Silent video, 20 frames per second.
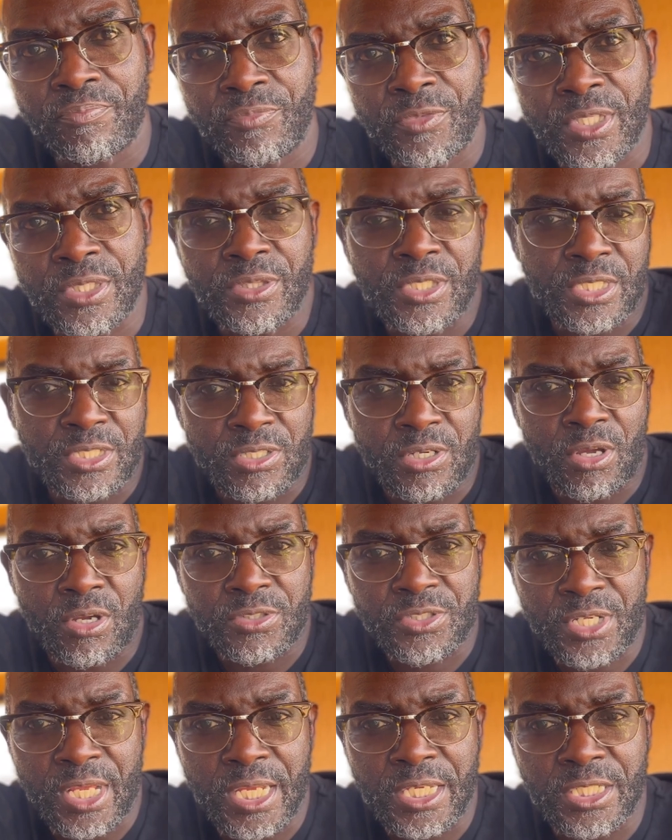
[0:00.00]
in this
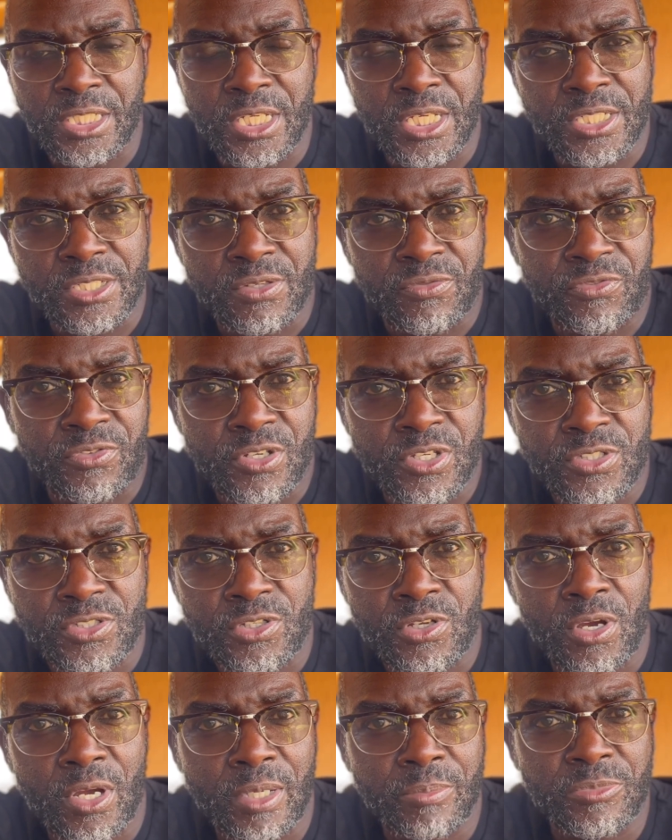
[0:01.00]
last 8 years, the first
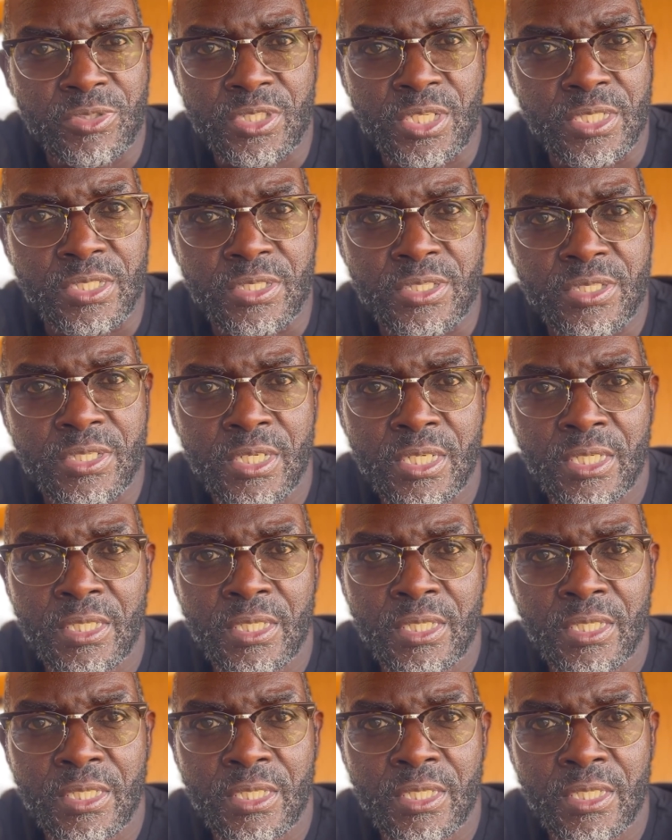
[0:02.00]
time since